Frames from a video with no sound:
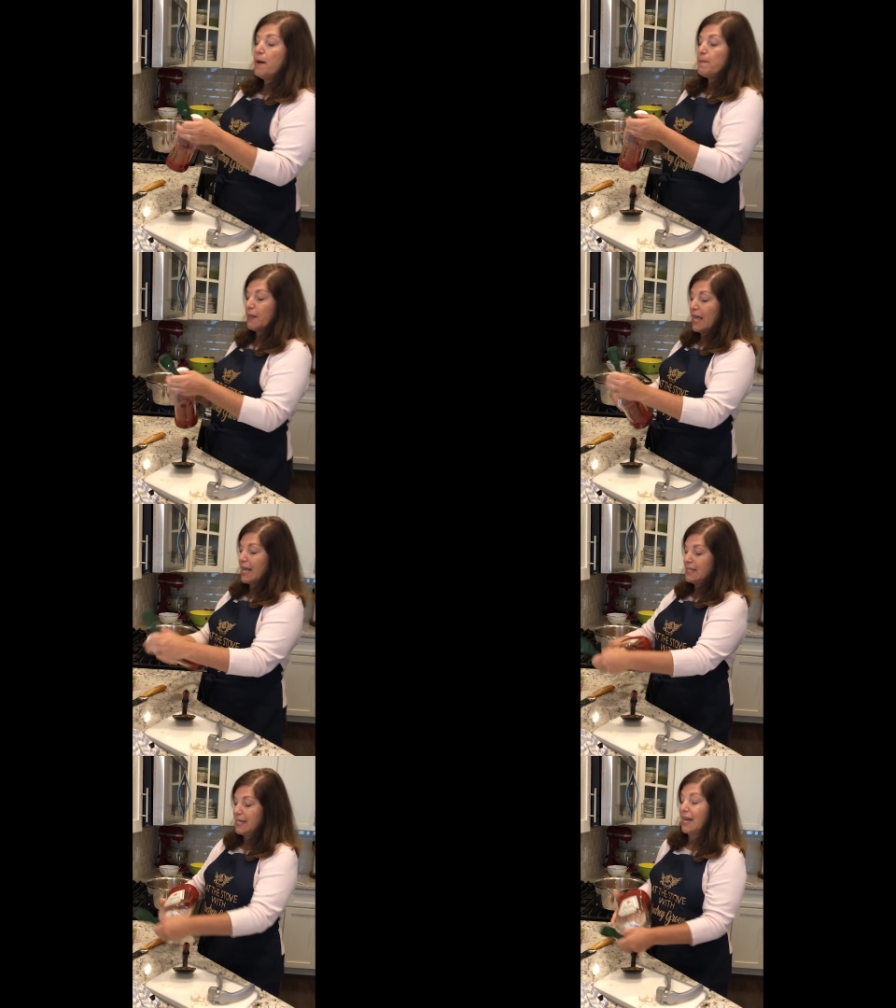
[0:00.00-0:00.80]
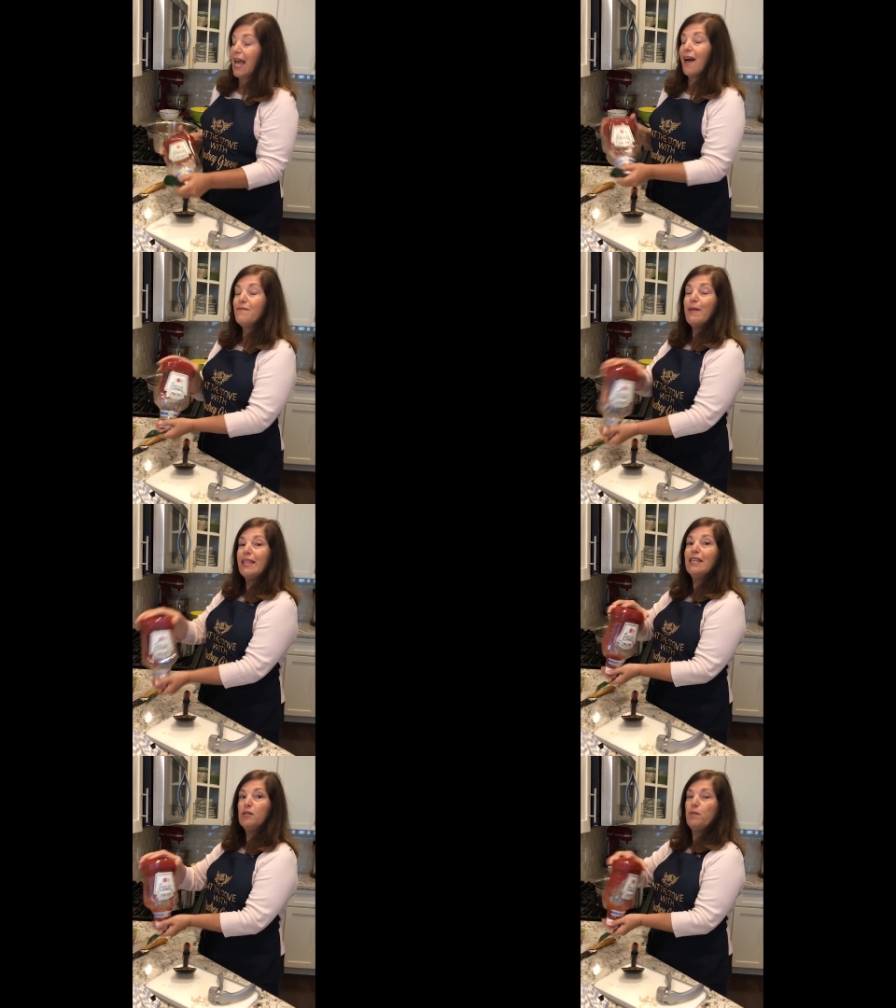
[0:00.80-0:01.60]
But like I said, I have
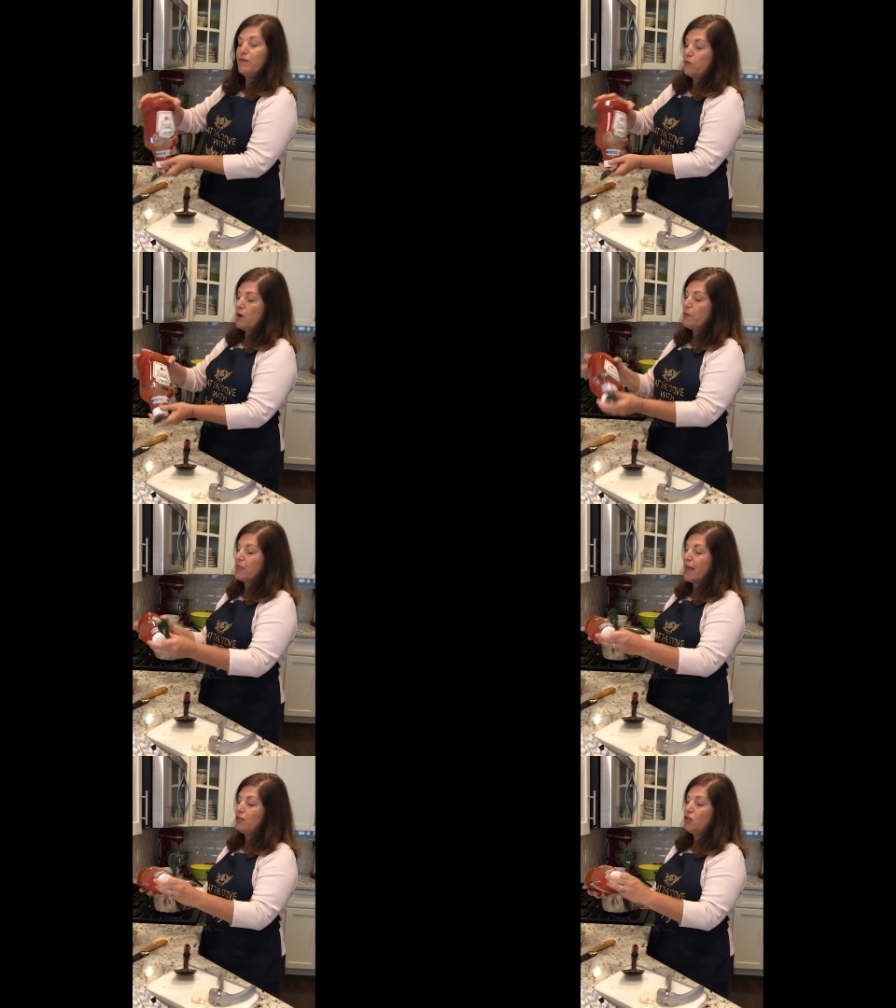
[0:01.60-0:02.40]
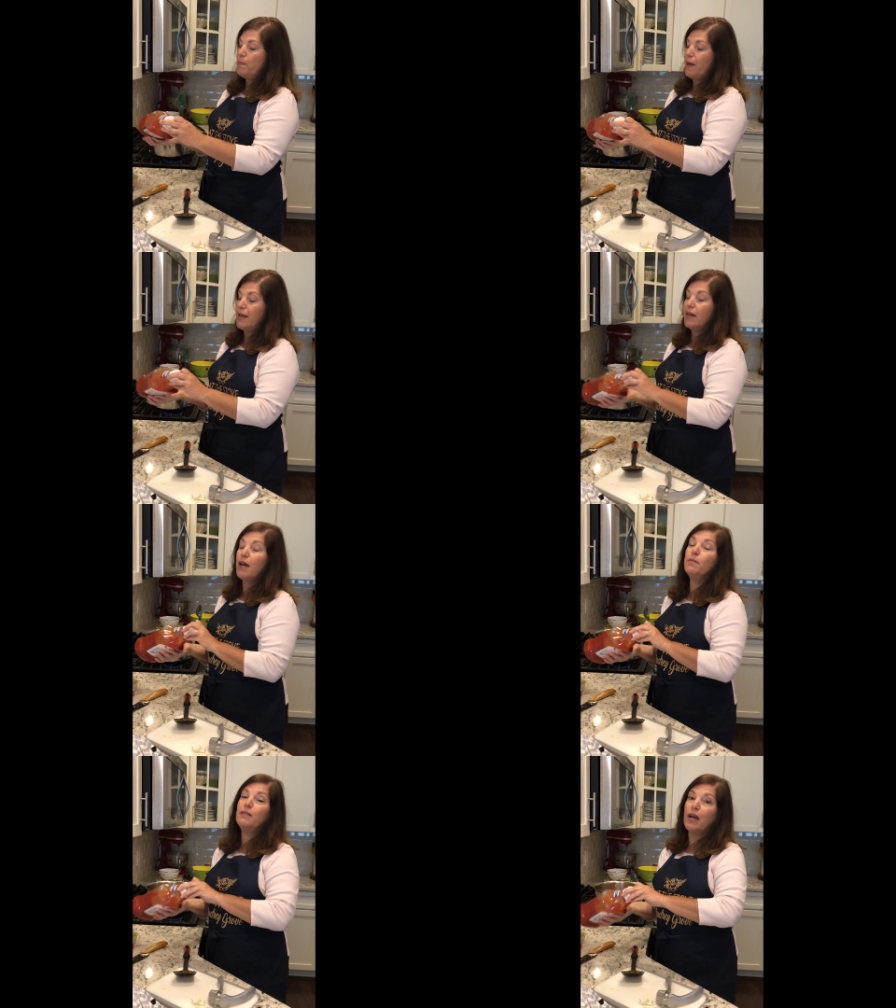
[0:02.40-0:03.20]
made this before with ketchup and it
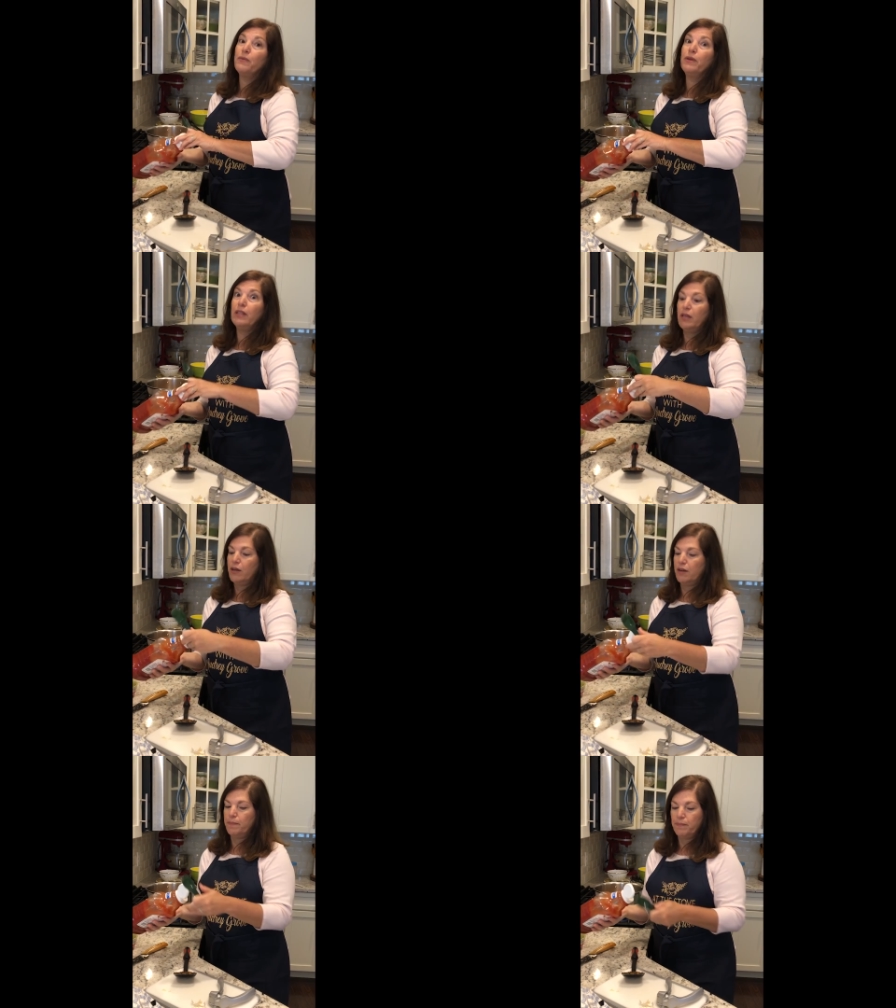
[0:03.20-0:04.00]
comes out really good.